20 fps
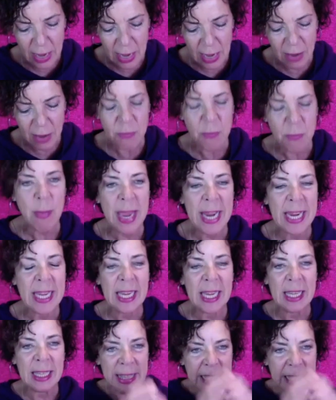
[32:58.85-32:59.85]
of
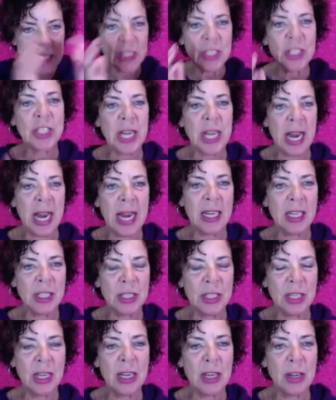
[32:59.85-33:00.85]
making this
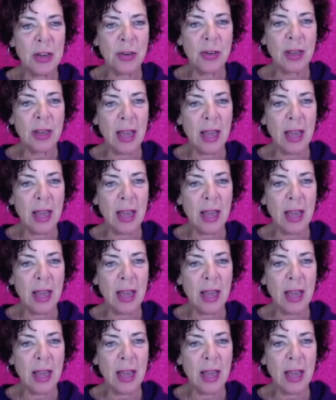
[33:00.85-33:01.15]
change in your